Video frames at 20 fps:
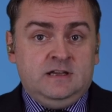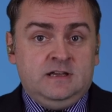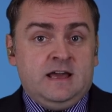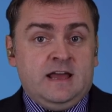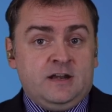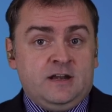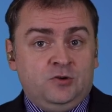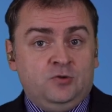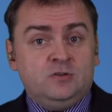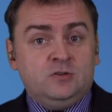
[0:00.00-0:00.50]

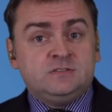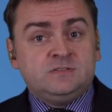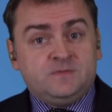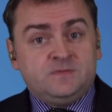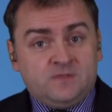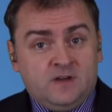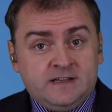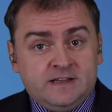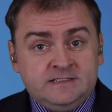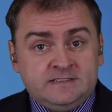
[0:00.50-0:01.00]
And in order to
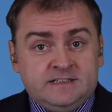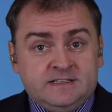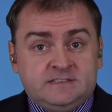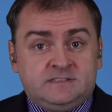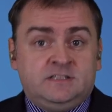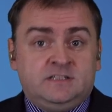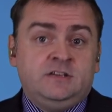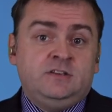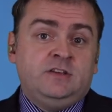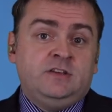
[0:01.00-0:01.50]
find
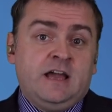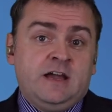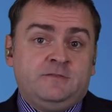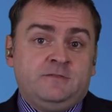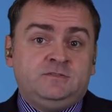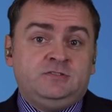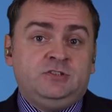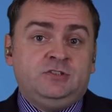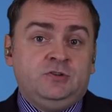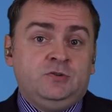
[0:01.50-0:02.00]
it, you
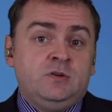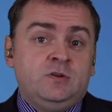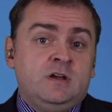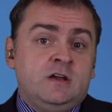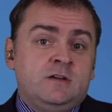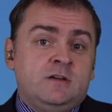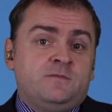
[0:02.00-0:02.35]
have to